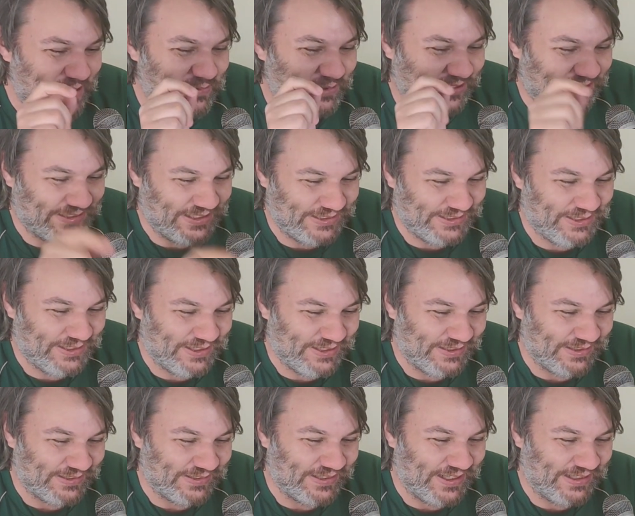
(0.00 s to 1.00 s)

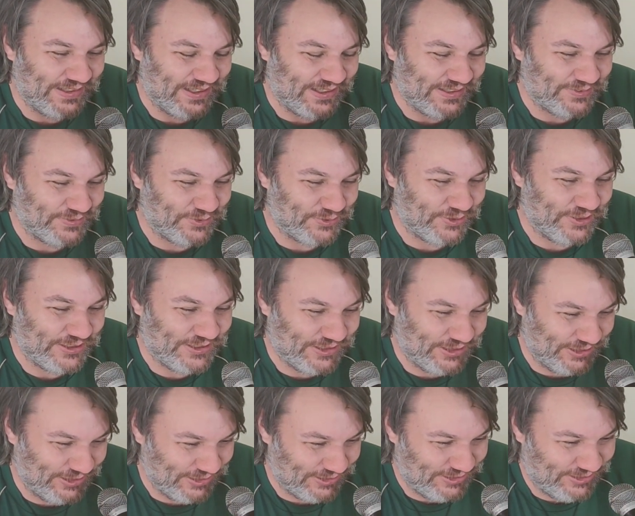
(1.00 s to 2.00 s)
So, nice little story.
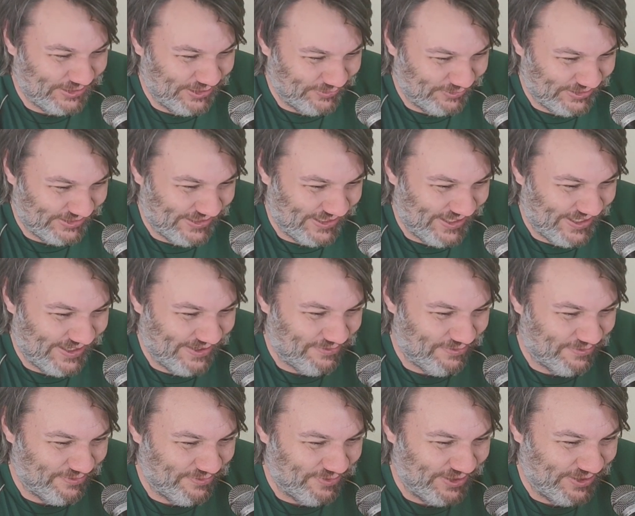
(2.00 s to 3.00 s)
She was there
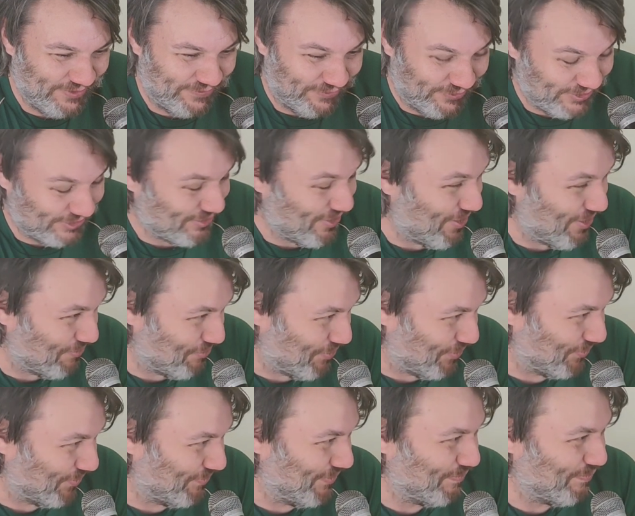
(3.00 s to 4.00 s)
when the first car
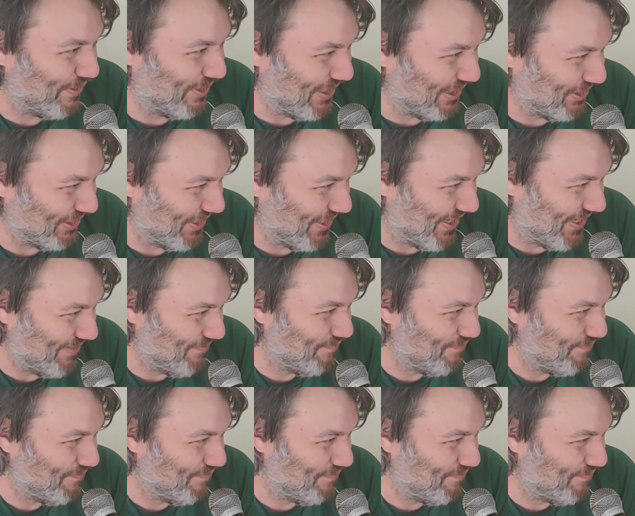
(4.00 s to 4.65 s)
rolled off the production line.